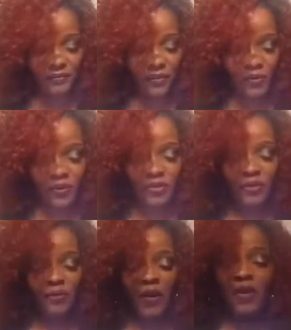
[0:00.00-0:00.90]
Where is it?
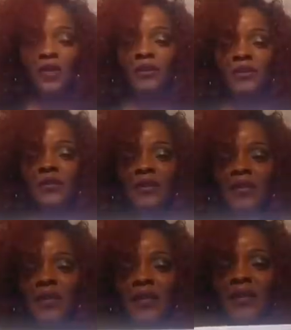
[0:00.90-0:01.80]
Right here?
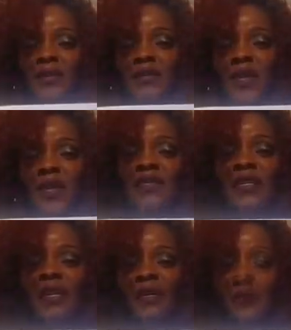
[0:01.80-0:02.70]
That's the
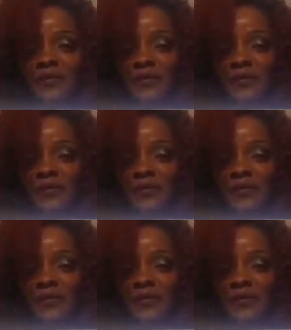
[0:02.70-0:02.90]
year.